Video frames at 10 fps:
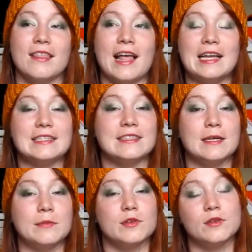That is
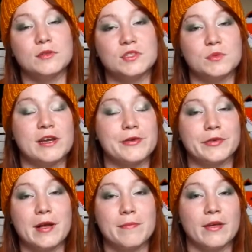up close to where I
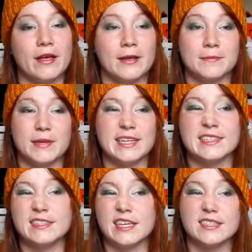grew up, by
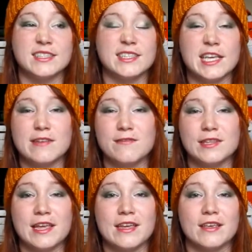like Slave
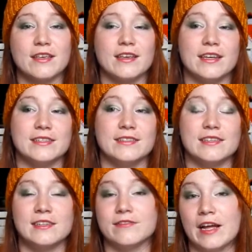Lake.
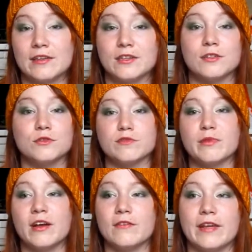It's in a valley called
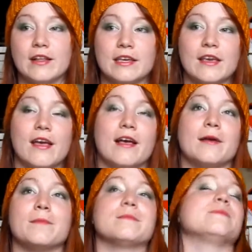Driftpile Valley.
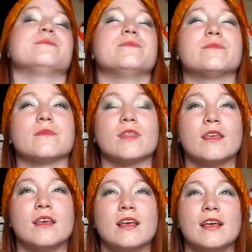
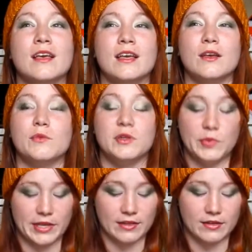When
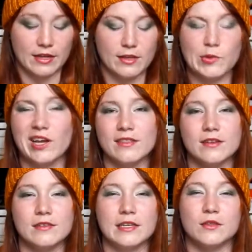did we get there? I think we got
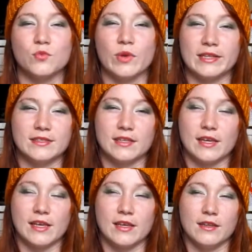there on like the
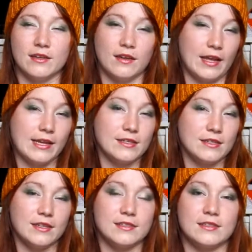Wednesday
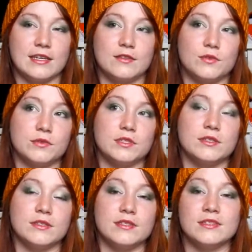night and stayed through
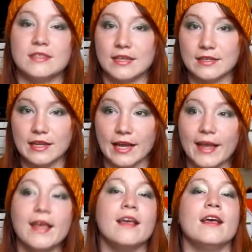till
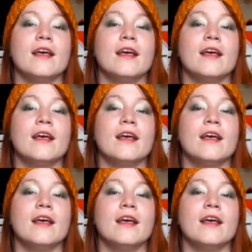Sunday.